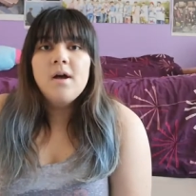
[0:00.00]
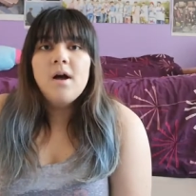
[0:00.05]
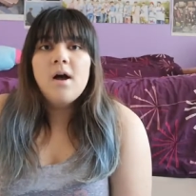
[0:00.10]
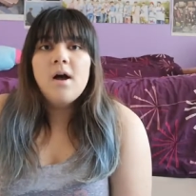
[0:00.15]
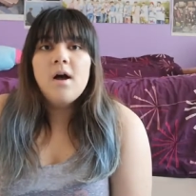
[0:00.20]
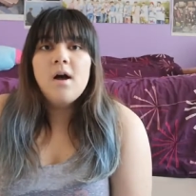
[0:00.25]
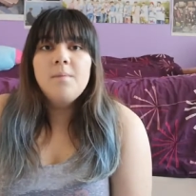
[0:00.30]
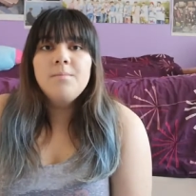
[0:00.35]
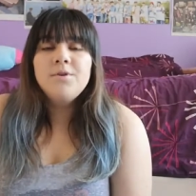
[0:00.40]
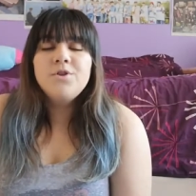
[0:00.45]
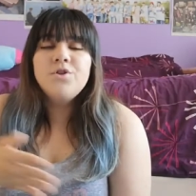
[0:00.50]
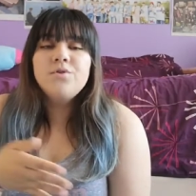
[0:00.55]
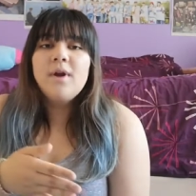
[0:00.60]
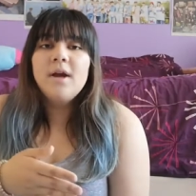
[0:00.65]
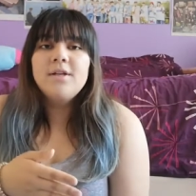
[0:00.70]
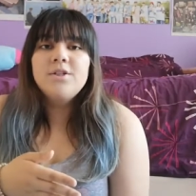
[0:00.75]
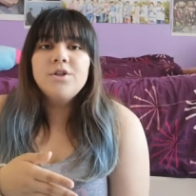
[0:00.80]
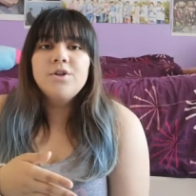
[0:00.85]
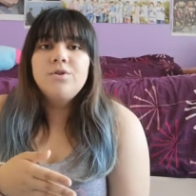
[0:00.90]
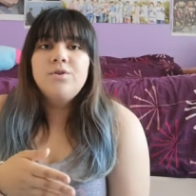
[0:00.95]
um, the
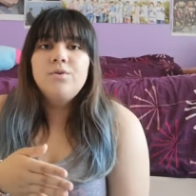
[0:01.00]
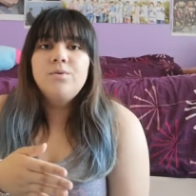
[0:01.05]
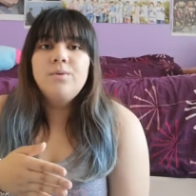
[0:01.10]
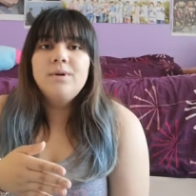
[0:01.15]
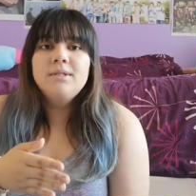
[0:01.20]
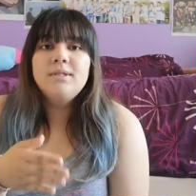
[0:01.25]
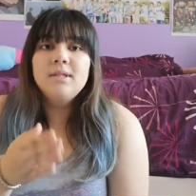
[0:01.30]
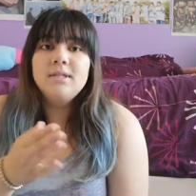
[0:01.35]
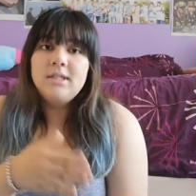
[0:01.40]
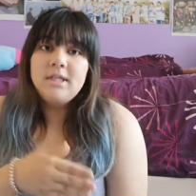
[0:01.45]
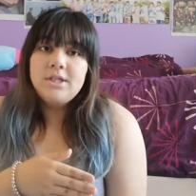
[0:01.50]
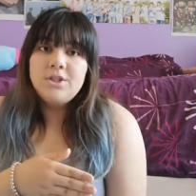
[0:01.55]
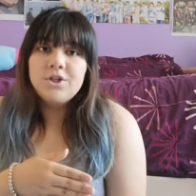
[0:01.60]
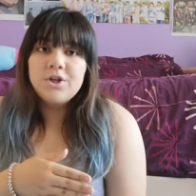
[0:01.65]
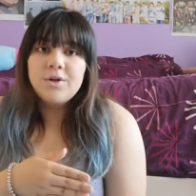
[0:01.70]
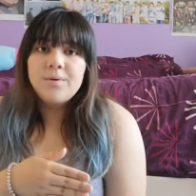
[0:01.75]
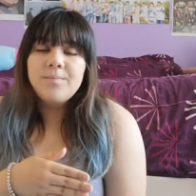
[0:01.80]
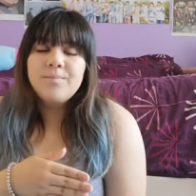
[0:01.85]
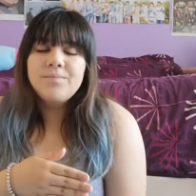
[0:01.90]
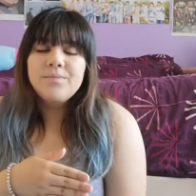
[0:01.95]
director, who was the
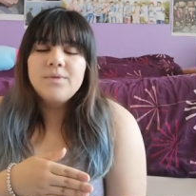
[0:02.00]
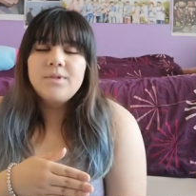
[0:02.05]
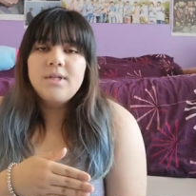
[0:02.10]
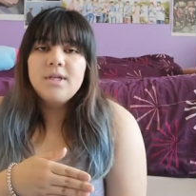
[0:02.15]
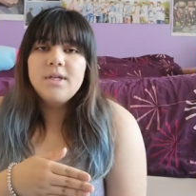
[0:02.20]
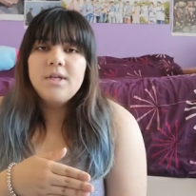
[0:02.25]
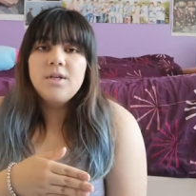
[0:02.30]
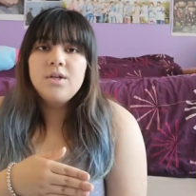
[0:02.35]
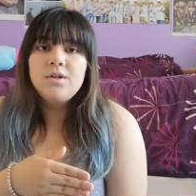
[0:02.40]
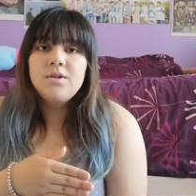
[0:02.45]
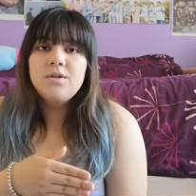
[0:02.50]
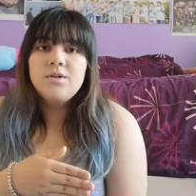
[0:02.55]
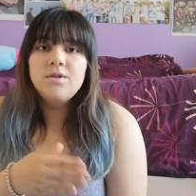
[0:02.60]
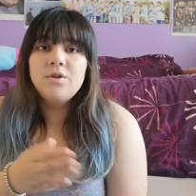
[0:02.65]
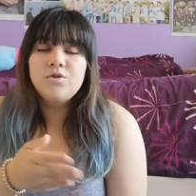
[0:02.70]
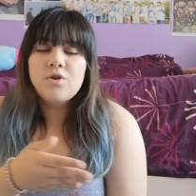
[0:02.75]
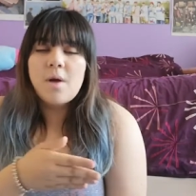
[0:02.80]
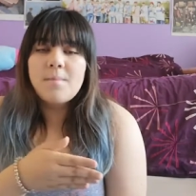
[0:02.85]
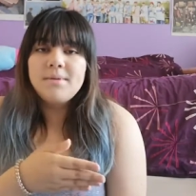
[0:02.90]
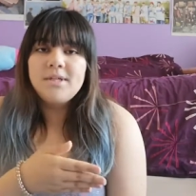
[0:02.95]
teacher, didn't
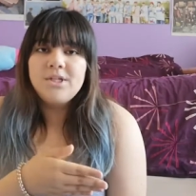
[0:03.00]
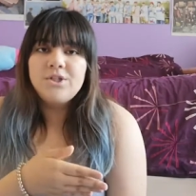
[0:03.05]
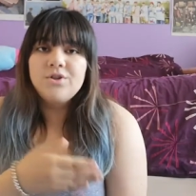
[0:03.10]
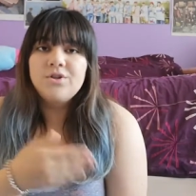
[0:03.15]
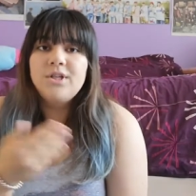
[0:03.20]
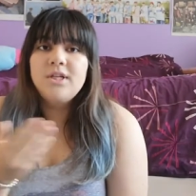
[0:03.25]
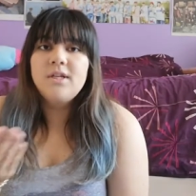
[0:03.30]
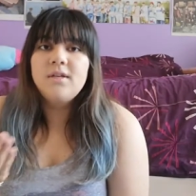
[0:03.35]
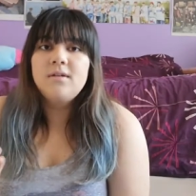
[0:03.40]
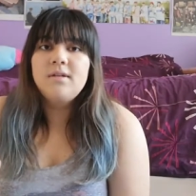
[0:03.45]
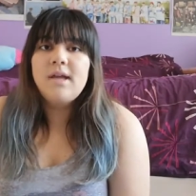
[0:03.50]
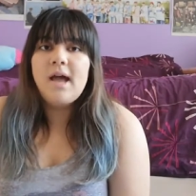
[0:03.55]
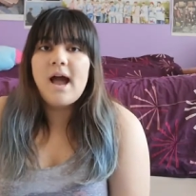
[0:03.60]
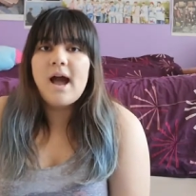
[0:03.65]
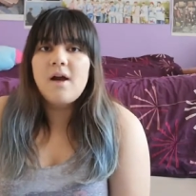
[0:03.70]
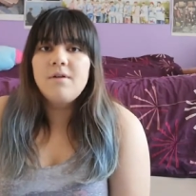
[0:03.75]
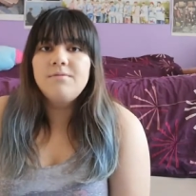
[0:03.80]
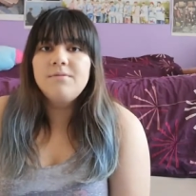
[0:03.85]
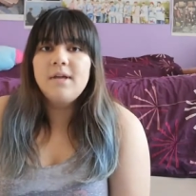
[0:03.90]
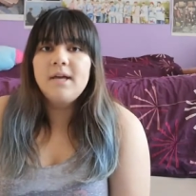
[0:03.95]
the drama teacher didn't
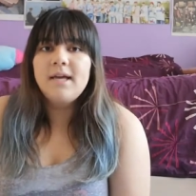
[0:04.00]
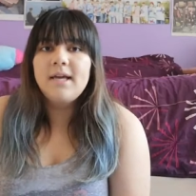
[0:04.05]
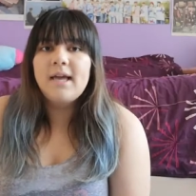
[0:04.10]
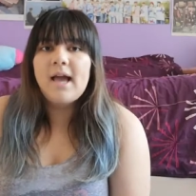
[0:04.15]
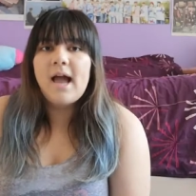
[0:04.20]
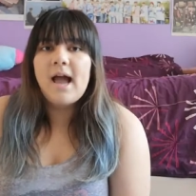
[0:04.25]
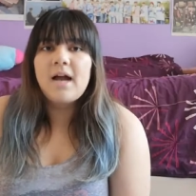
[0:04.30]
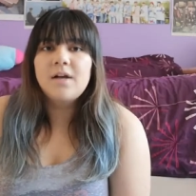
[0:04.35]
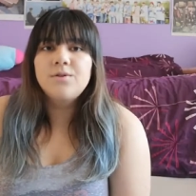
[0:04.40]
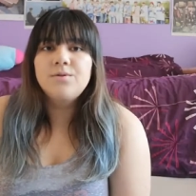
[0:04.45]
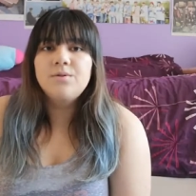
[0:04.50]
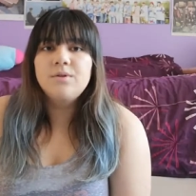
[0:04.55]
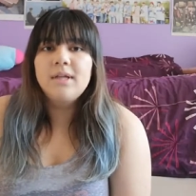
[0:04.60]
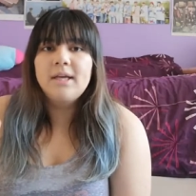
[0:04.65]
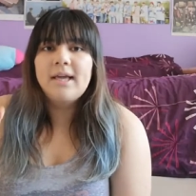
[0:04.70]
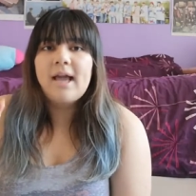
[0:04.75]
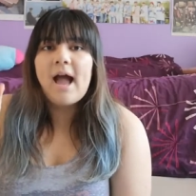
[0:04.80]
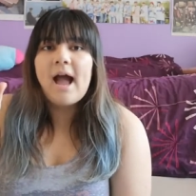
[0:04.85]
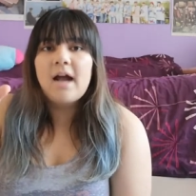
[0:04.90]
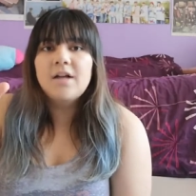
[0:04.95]
have like actual
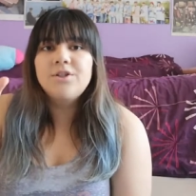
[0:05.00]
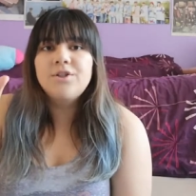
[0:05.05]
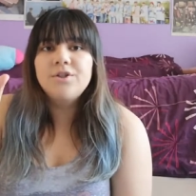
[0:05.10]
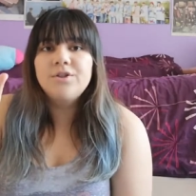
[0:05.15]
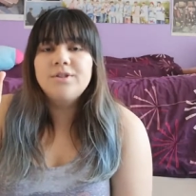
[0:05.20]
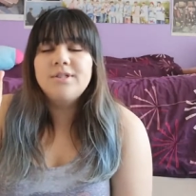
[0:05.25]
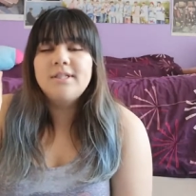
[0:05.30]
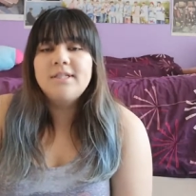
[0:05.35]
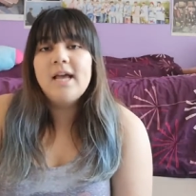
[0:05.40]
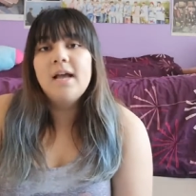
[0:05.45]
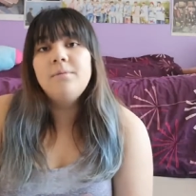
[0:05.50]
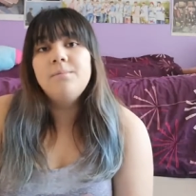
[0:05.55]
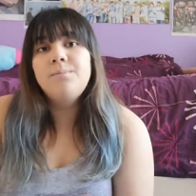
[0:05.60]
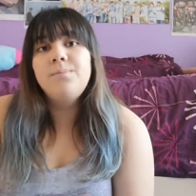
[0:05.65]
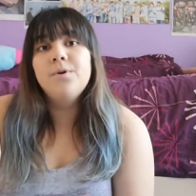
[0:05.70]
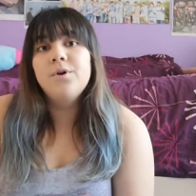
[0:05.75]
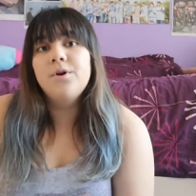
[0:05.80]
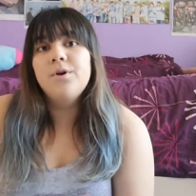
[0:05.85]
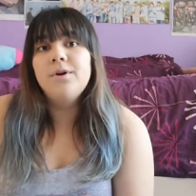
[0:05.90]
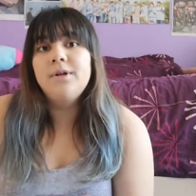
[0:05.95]
like actors set
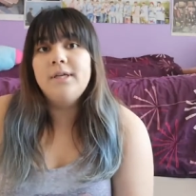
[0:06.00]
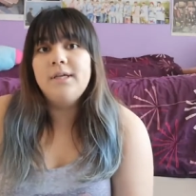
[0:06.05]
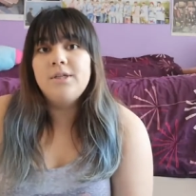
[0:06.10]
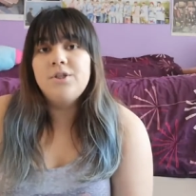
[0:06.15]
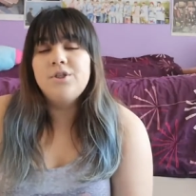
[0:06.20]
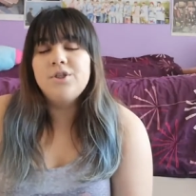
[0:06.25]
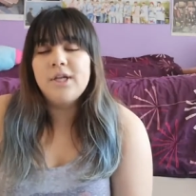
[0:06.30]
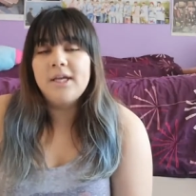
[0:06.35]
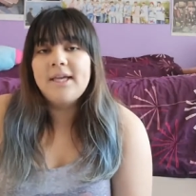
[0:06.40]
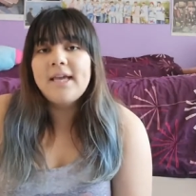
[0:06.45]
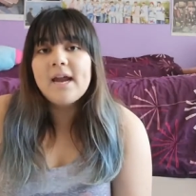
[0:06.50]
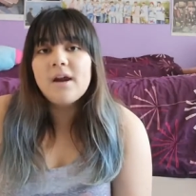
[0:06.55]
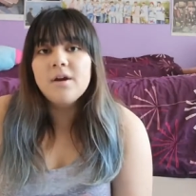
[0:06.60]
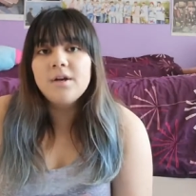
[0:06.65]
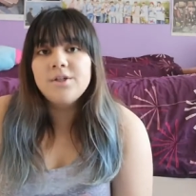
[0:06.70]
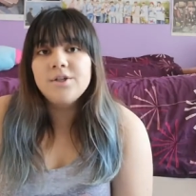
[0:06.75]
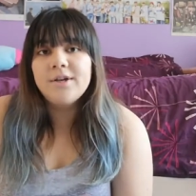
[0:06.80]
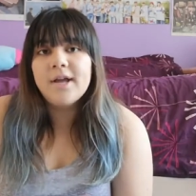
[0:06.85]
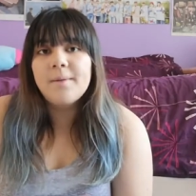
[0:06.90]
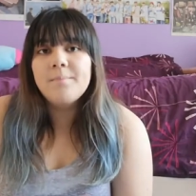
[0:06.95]
per each like
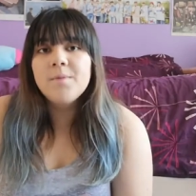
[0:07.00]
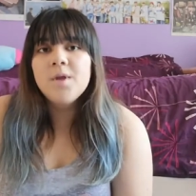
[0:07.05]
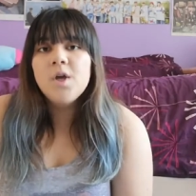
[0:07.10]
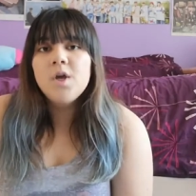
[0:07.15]
character yet.